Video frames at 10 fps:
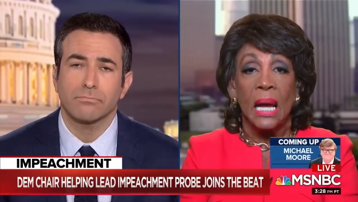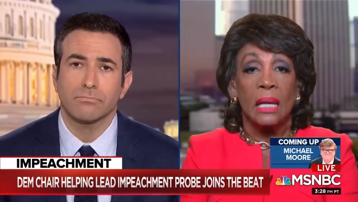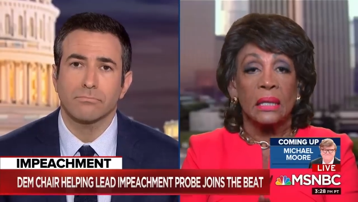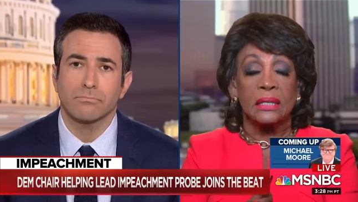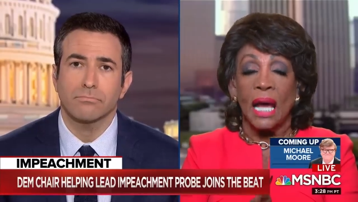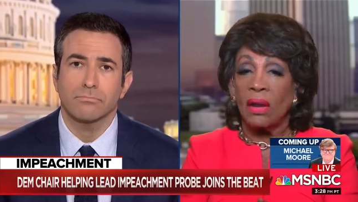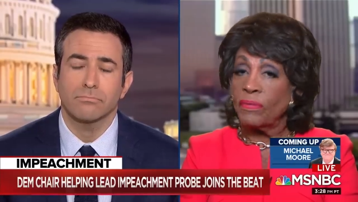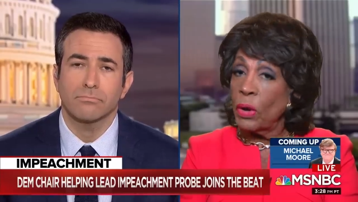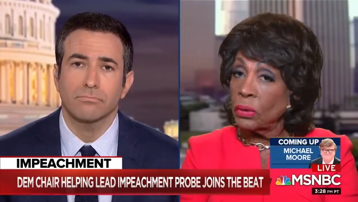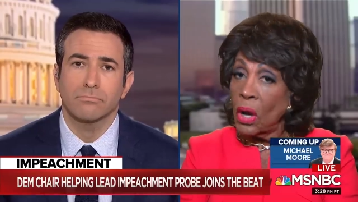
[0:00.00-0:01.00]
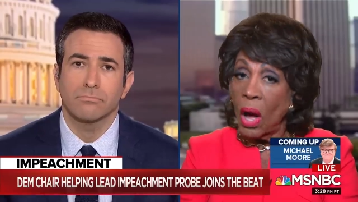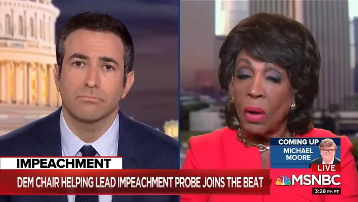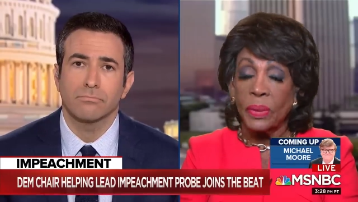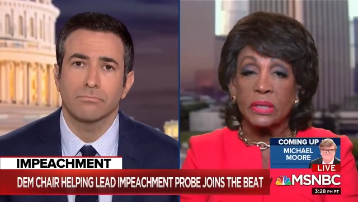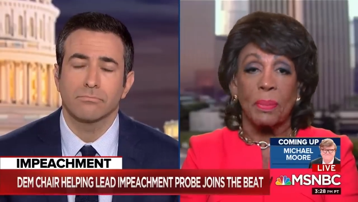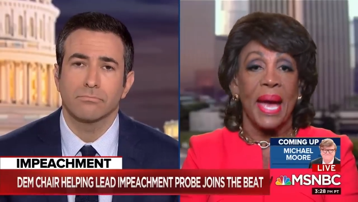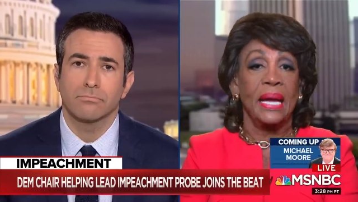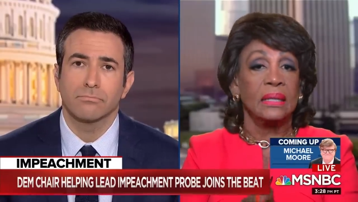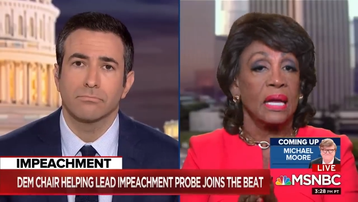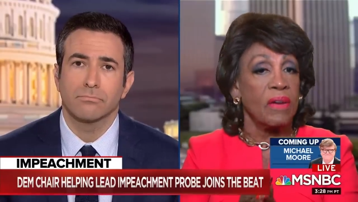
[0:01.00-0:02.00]
Speaker 1: The telephone call was
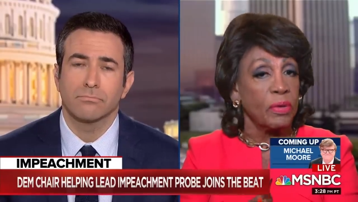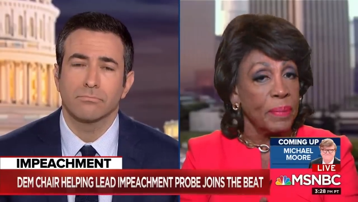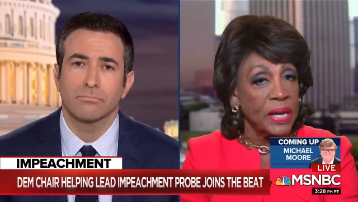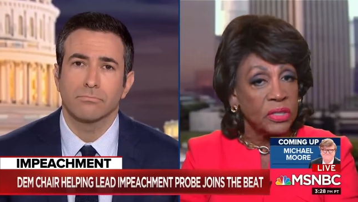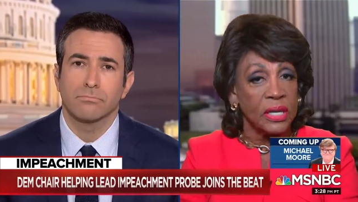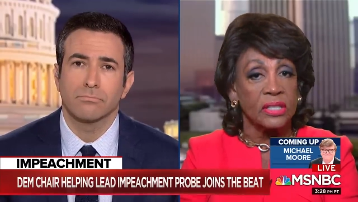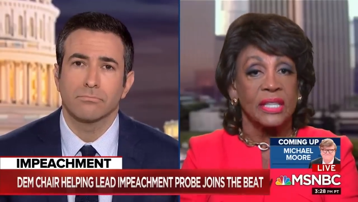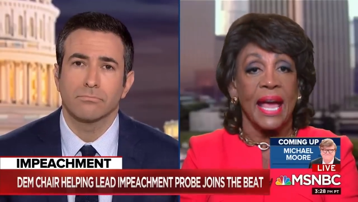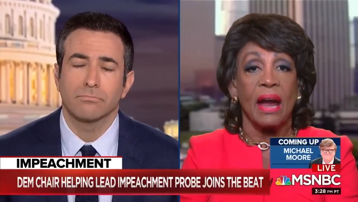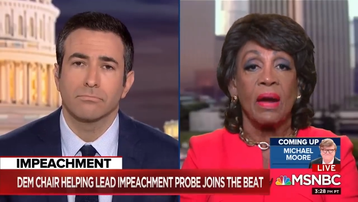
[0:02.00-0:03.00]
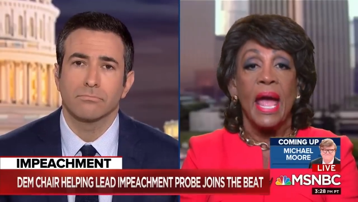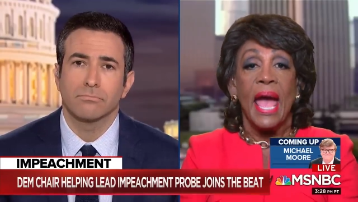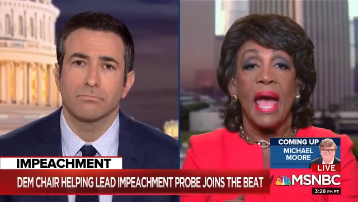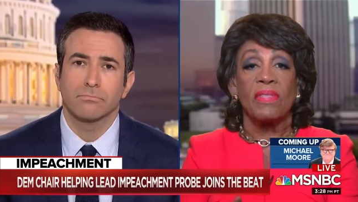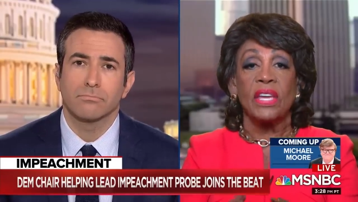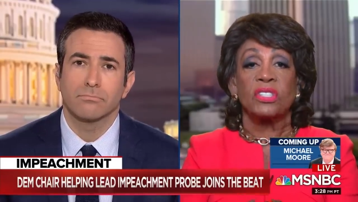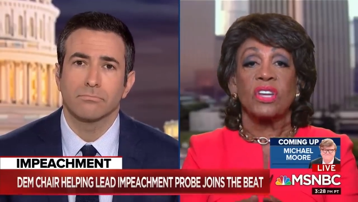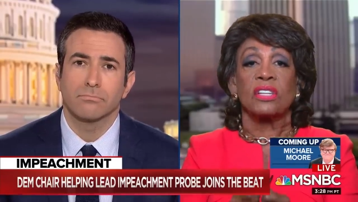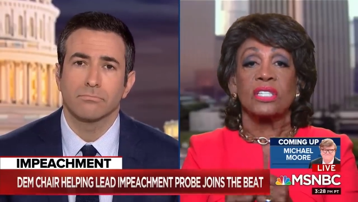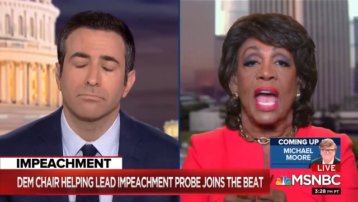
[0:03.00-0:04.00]
made, the information is there, and this
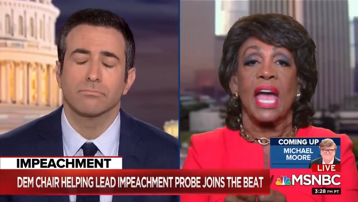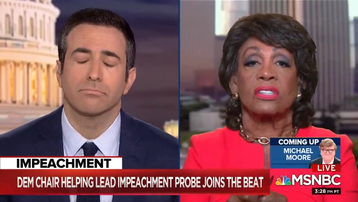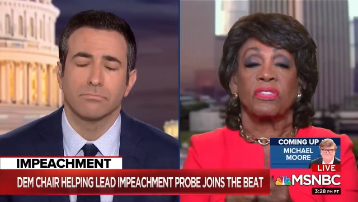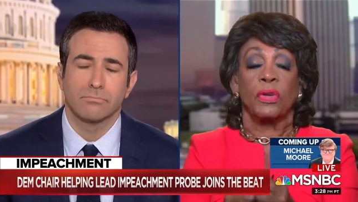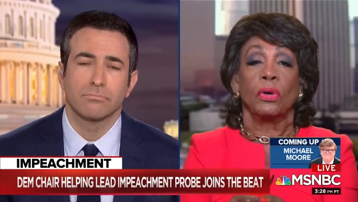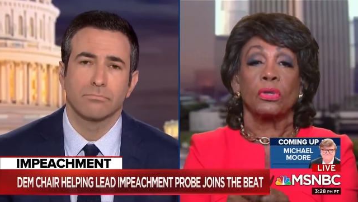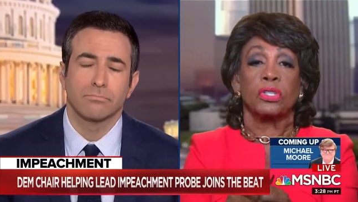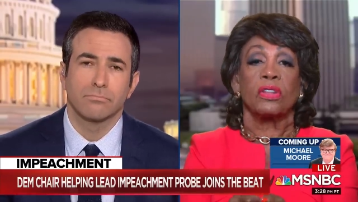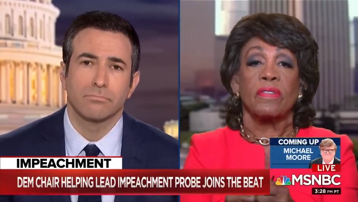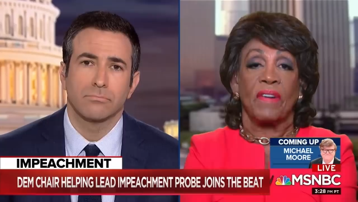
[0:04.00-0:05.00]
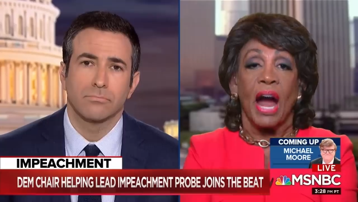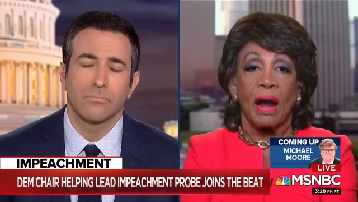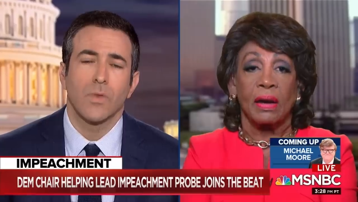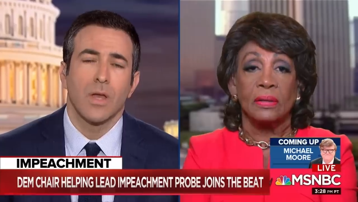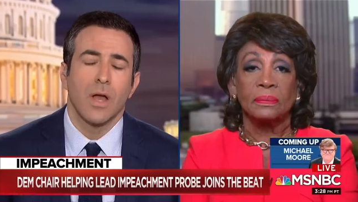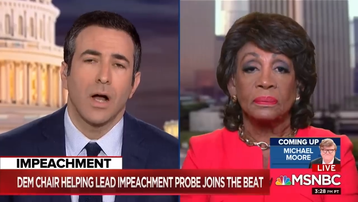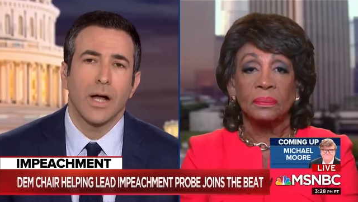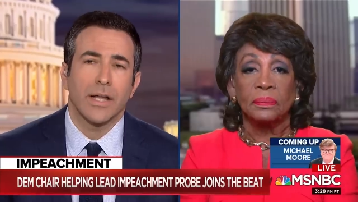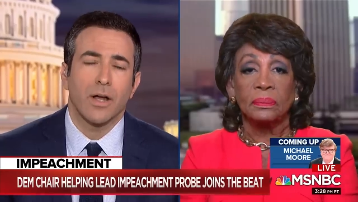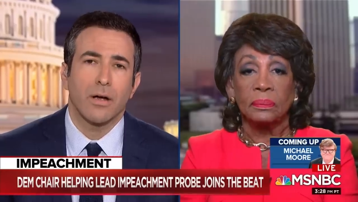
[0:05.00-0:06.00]
just adds mm. fuel to the fire.
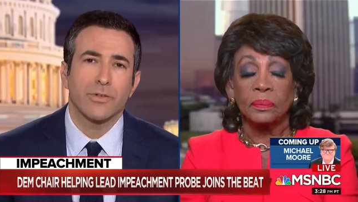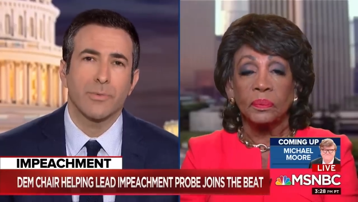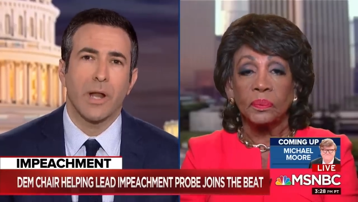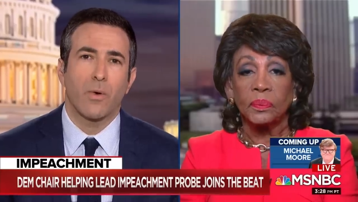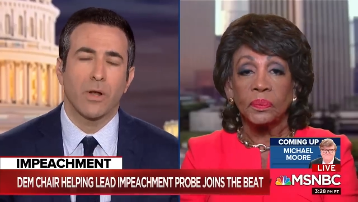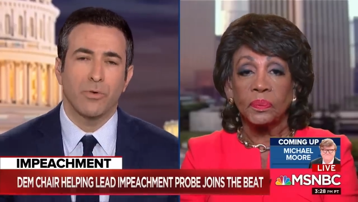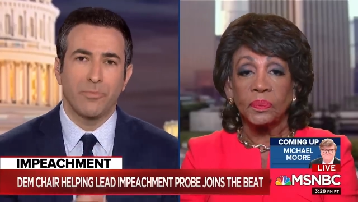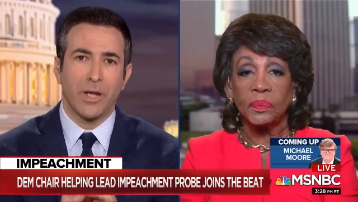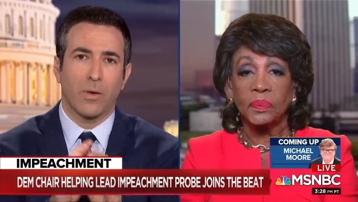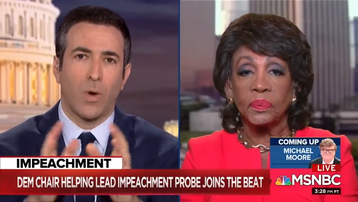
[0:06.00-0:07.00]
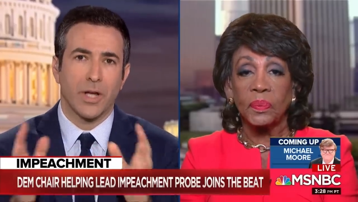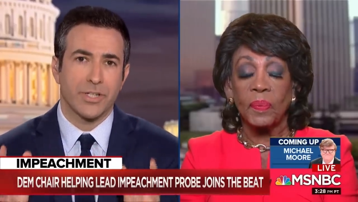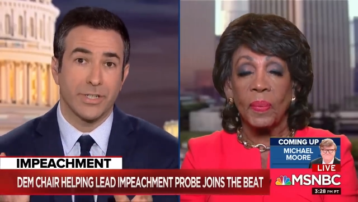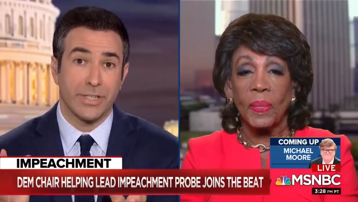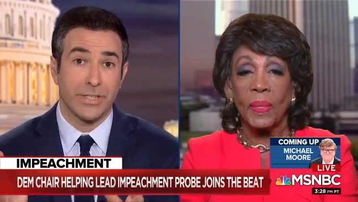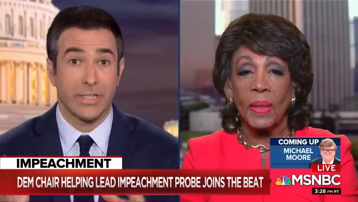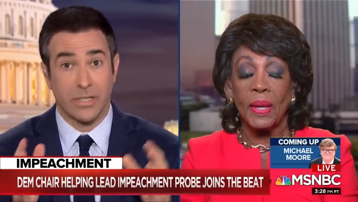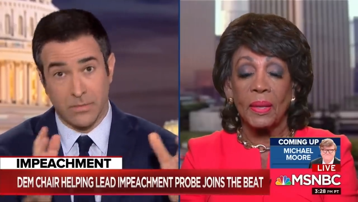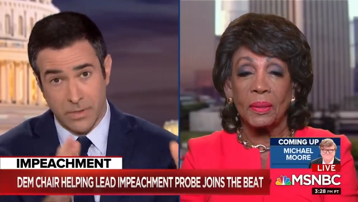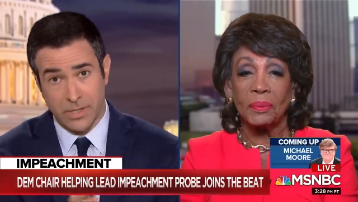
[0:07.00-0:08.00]
Speaker 2: Uh, and Congresswoman, I want to move beyond Washington,
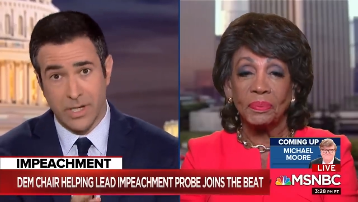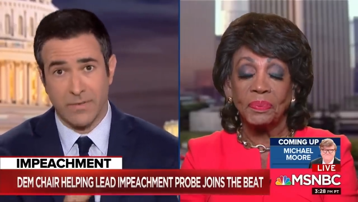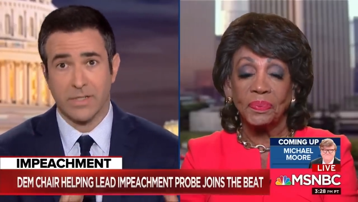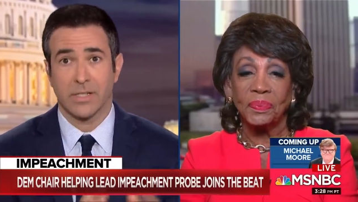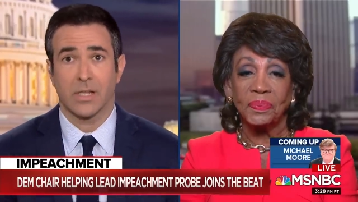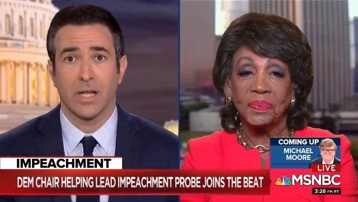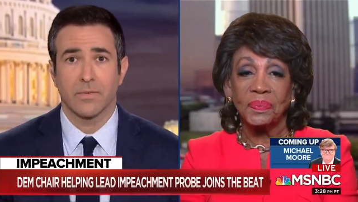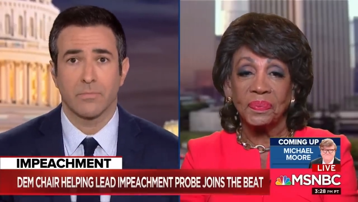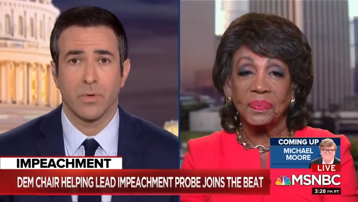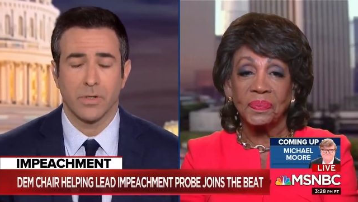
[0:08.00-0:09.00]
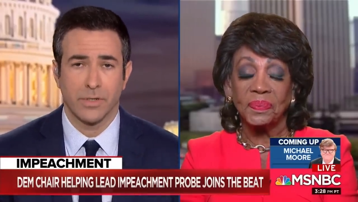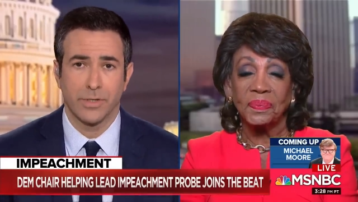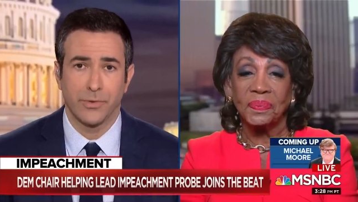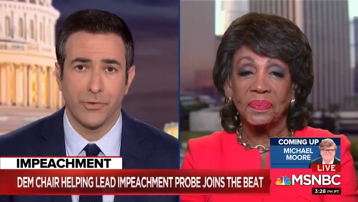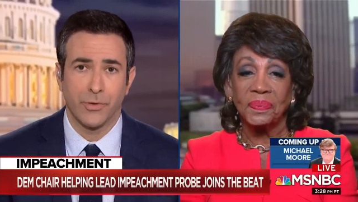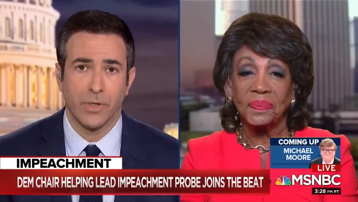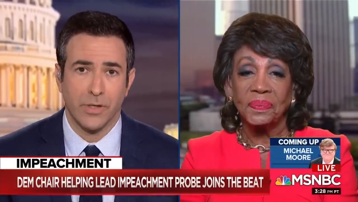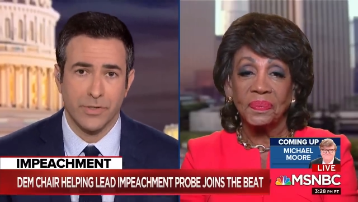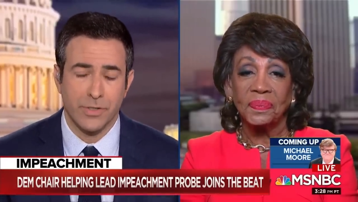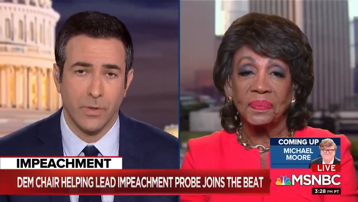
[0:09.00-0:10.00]
D.C., where there's obviously a lot of important news, to
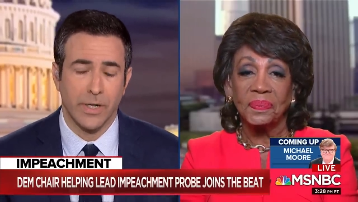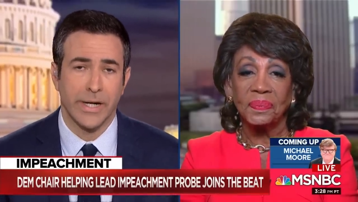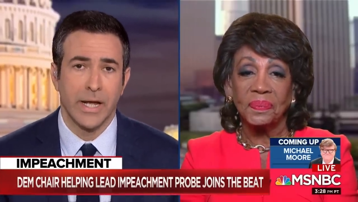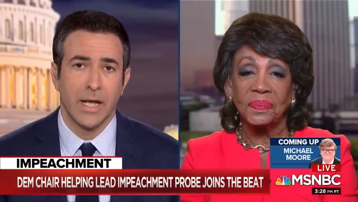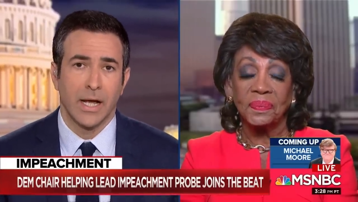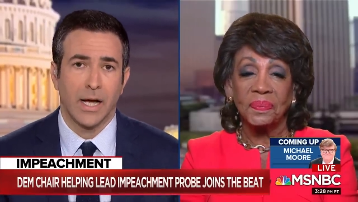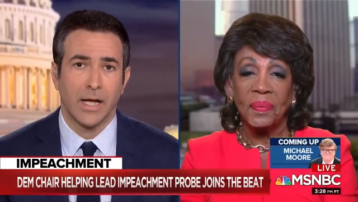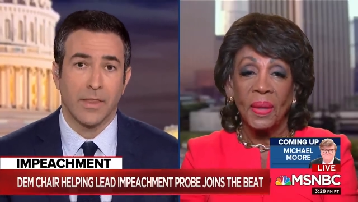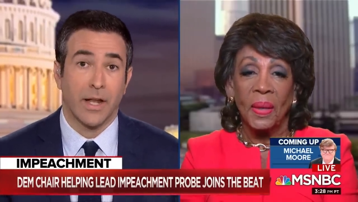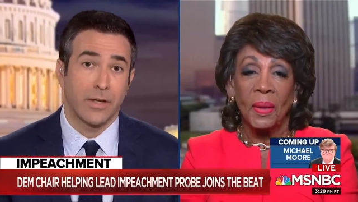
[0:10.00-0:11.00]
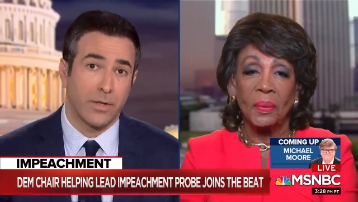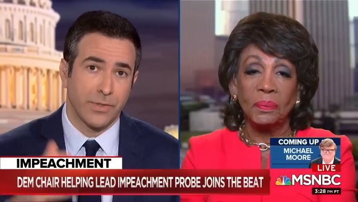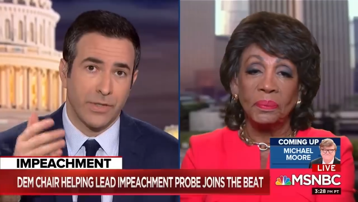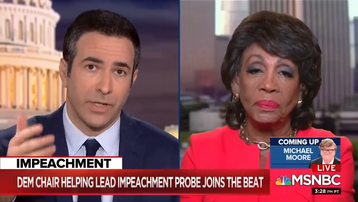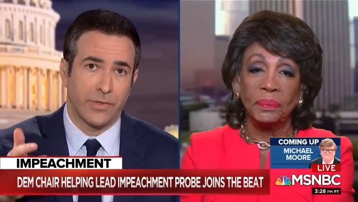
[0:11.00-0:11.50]
another story uh, that I know is, is,